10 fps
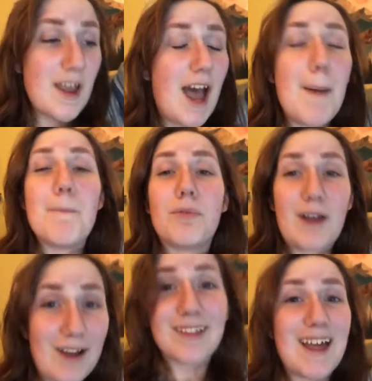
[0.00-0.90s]
I'm
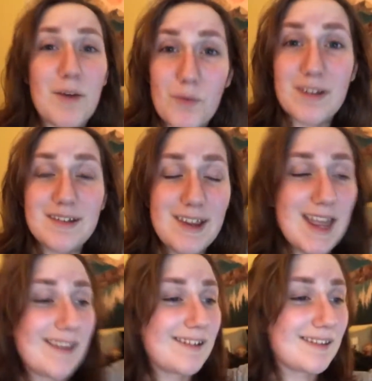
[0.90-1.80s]
proud of that one.
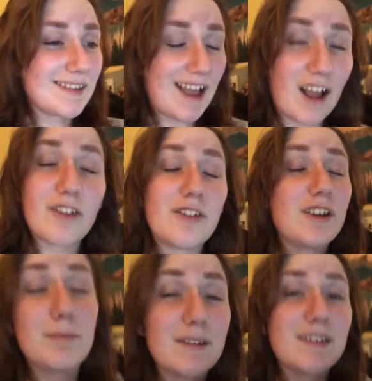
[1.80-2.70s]
It's actually a
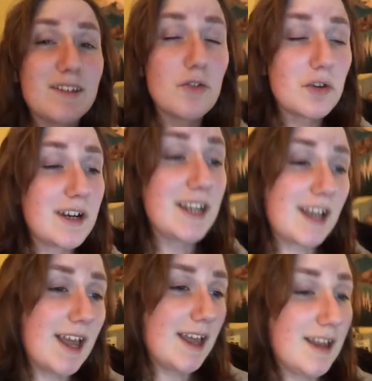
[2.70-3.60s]
complete story.
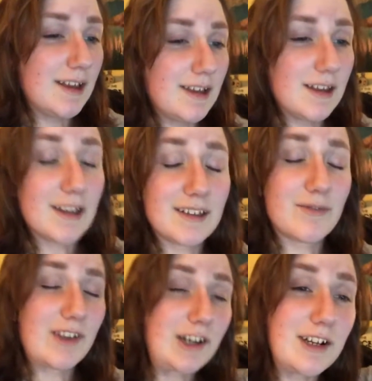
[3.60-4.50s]
It's
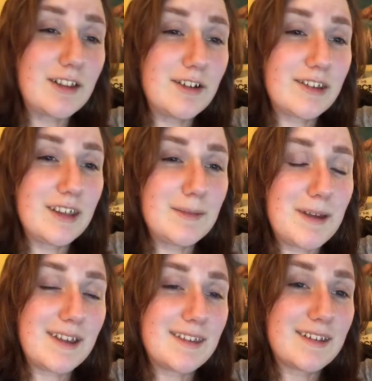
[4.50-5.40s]
very loosely
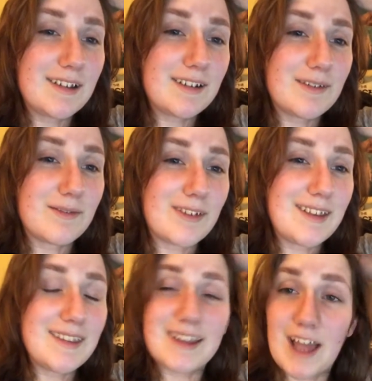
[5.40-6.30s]
based on an
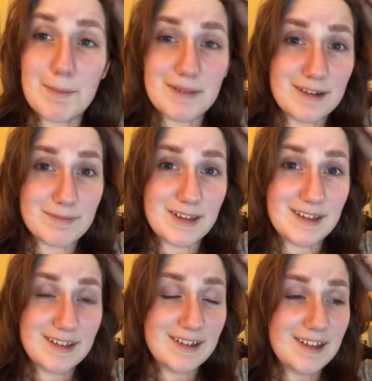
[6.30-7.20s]
event that happened to
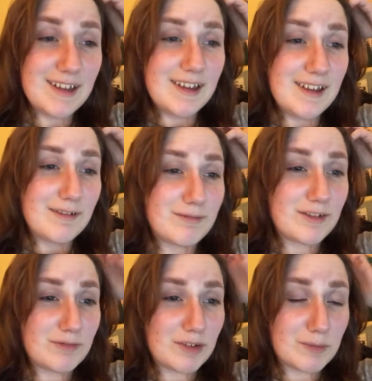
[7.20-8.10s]
me,
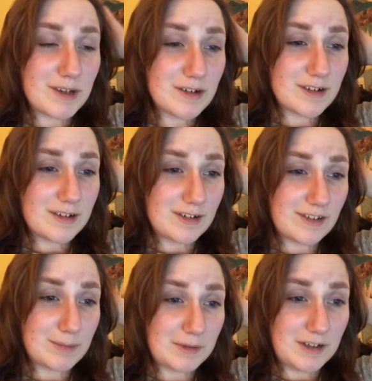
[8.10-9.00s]
which was weird and
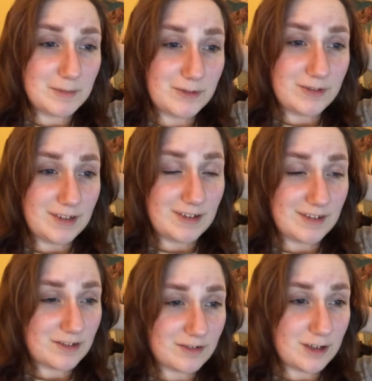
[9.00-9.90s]
unexplainable and
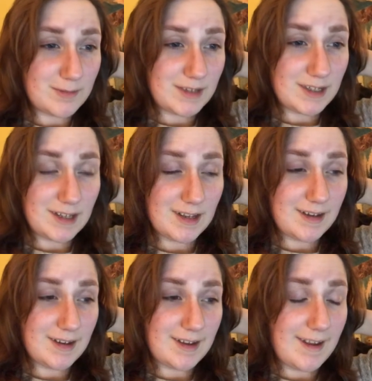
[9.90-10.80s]
just creepy
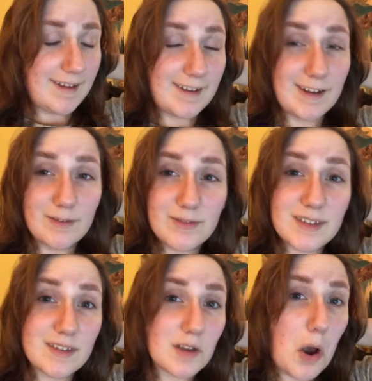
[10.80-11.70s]
AF,
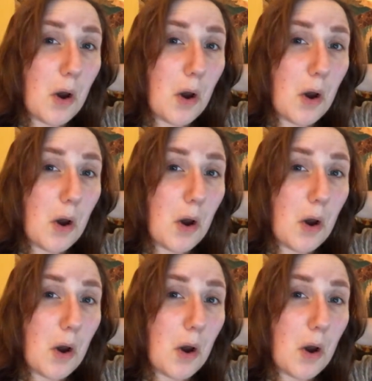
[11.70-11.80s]
so